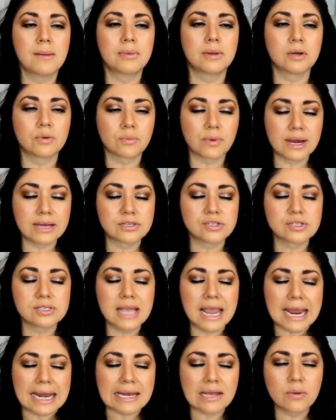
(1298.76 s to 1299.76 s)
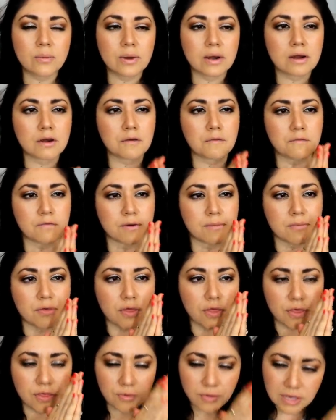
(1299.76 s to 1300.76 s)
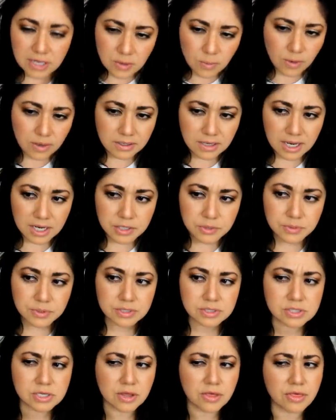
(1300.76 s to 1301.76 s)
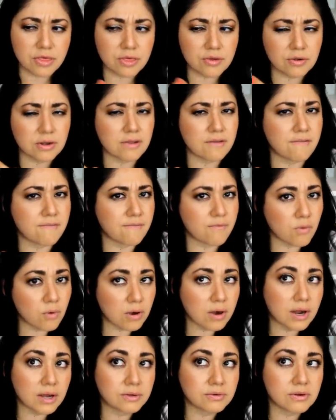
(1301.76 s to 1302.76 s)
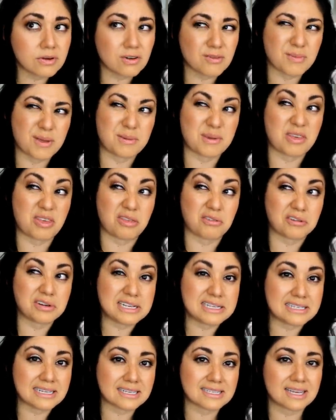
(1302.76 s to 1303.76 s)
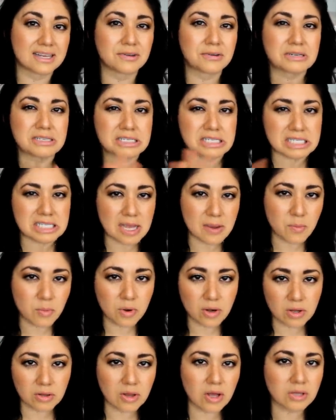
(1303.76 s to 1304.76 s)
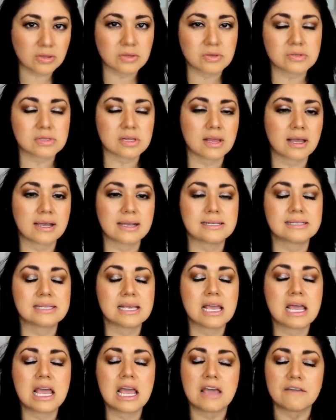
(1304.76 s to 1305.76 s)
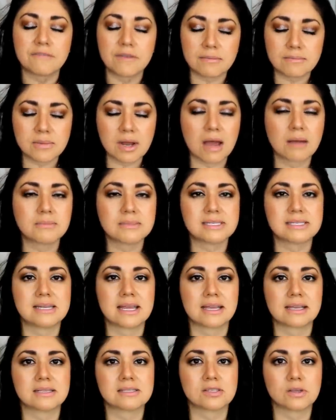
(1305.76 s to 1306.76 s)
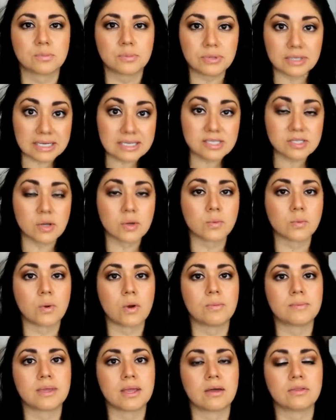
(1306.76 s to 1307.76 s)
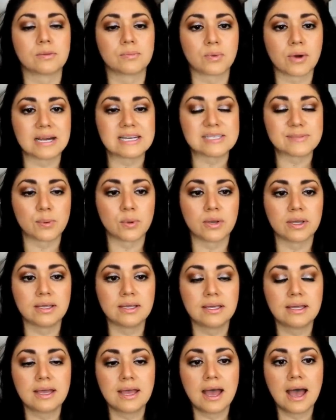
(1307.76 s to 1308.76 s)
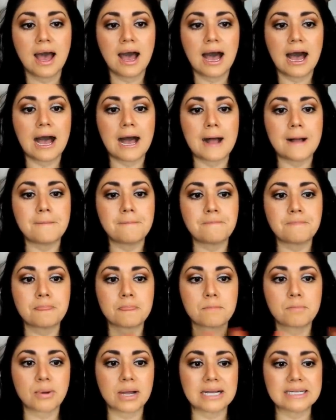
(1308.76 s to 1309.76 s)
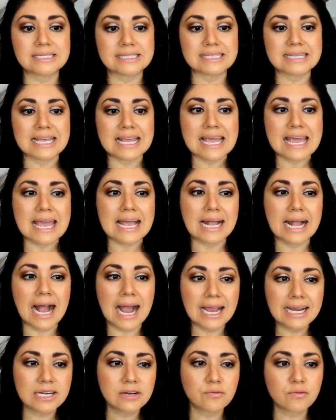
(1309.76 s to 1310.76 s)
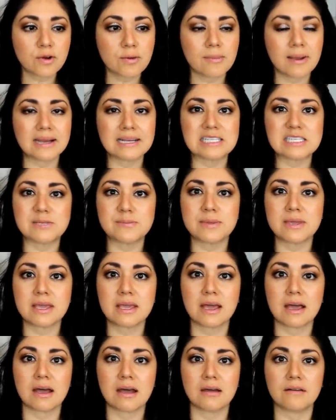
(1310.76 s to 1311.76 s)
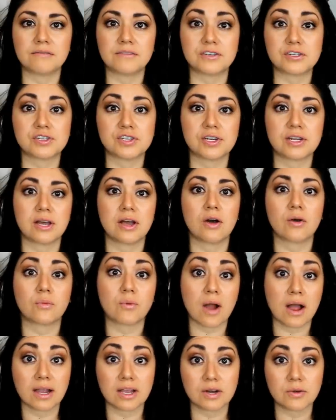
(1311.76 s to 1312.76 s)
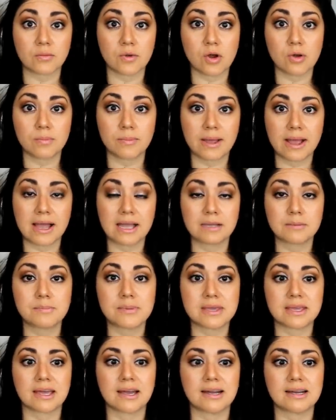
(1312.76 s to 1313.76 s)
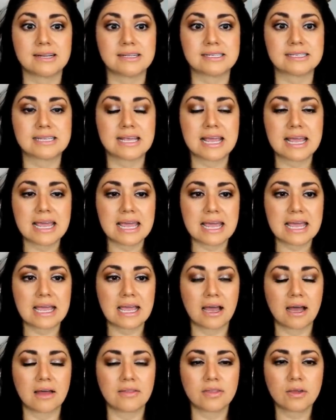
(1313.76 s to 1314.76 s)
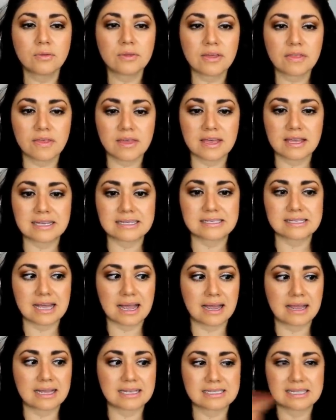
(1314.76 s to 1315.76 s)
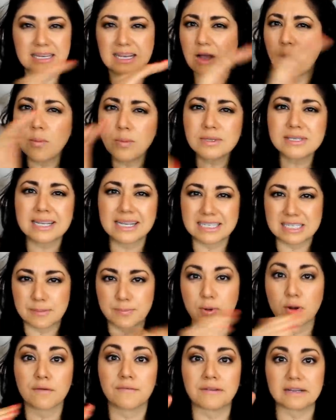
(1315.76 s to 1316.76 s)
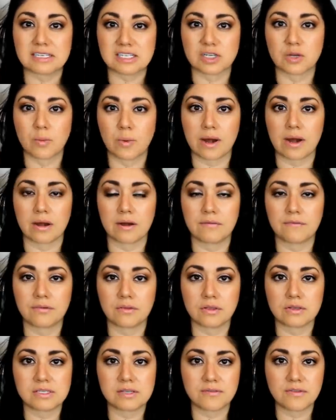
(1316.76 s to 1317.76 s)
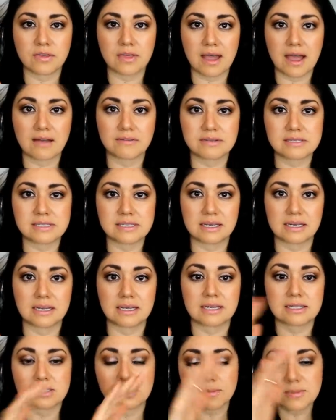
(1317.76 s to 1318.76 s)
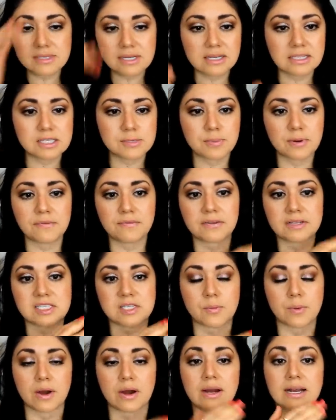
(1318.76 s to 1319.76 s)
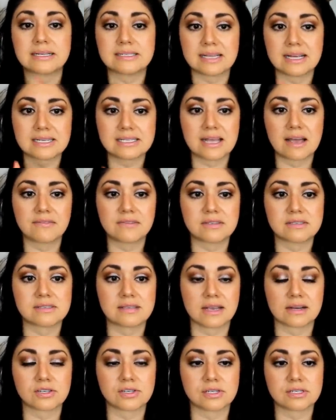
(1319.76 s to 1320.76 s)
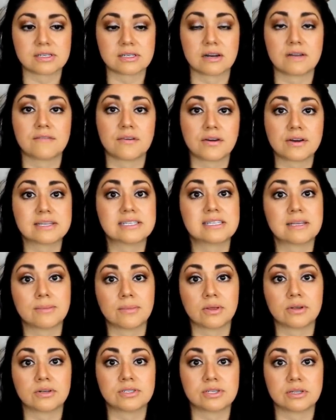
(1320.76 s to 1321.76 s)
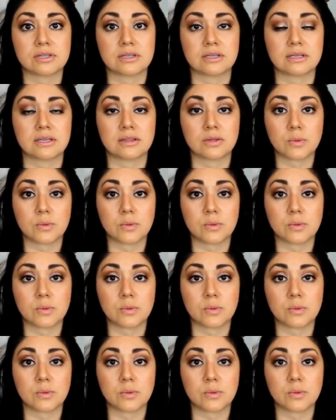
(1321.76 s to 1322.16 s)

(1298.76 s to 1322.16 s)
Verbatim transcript: but it ranges anywhere from 3100 to 3400 or maybe 3600 somewhere along those lines, if I'm not mistaken, so please don't quote me on the price point. Um, but it kind of reminds me of the Chanel Rock in Rome bag because uh, the only thing is that it's almost like it's a perfect square for those of you that haven't seen it. It's almost like it's a perfect square. It does have the sections that are very similar to the